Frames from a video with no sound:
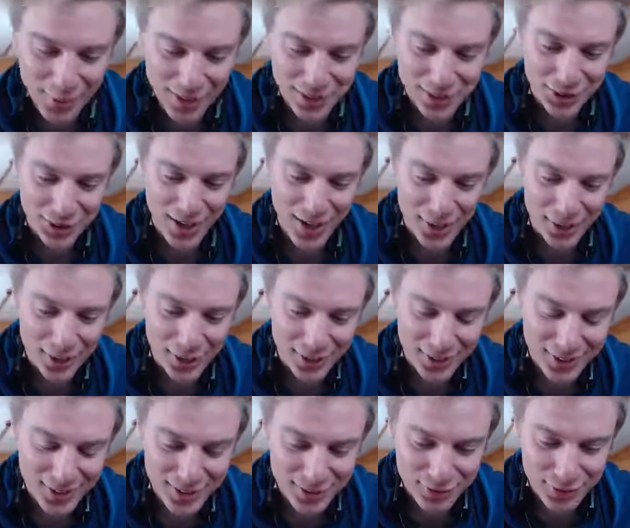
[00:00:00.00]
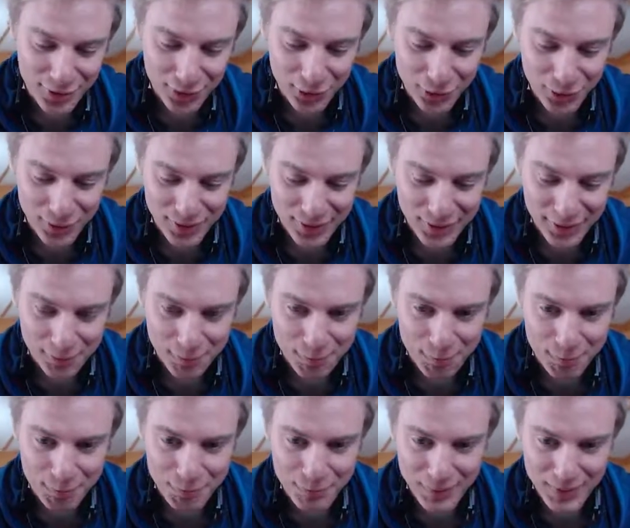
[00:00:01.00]
I'm not sure how long this video
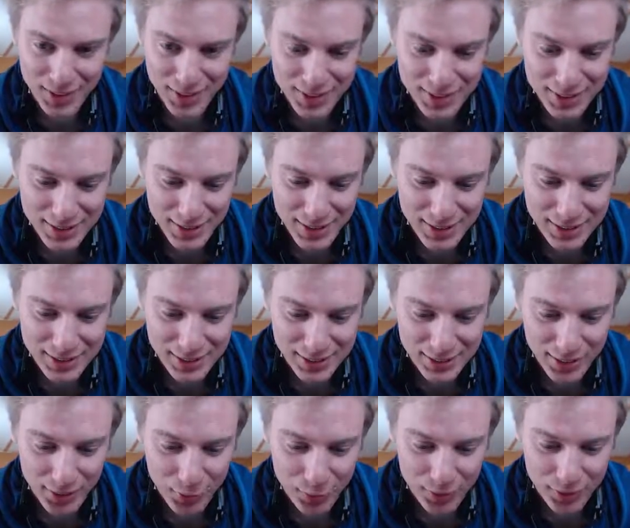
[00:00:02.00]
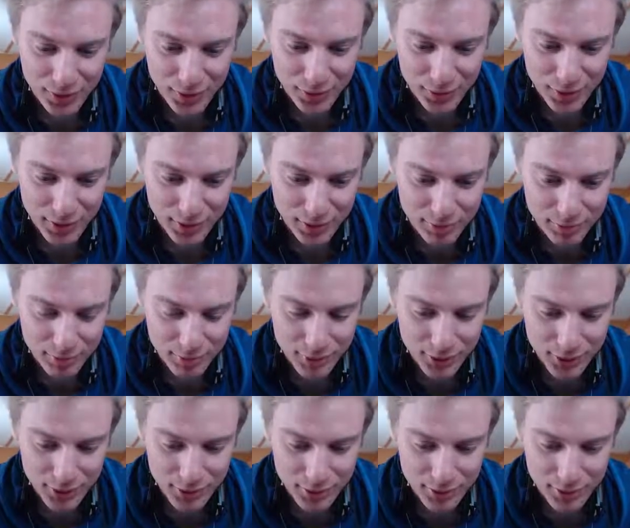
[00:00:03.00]
is lasting now, but oh, I
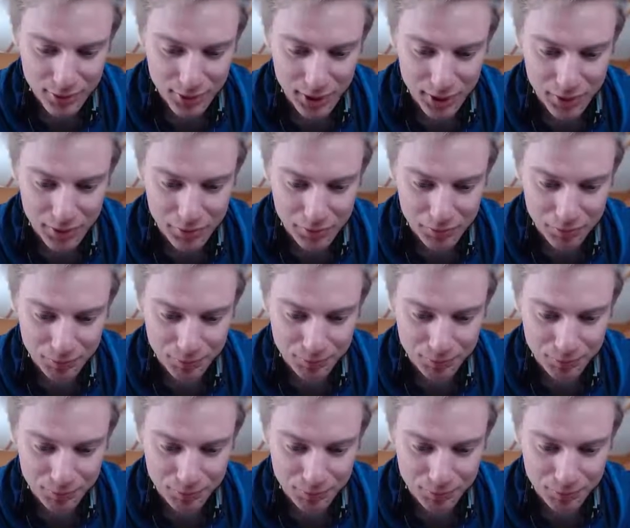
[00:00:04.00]
clicked again.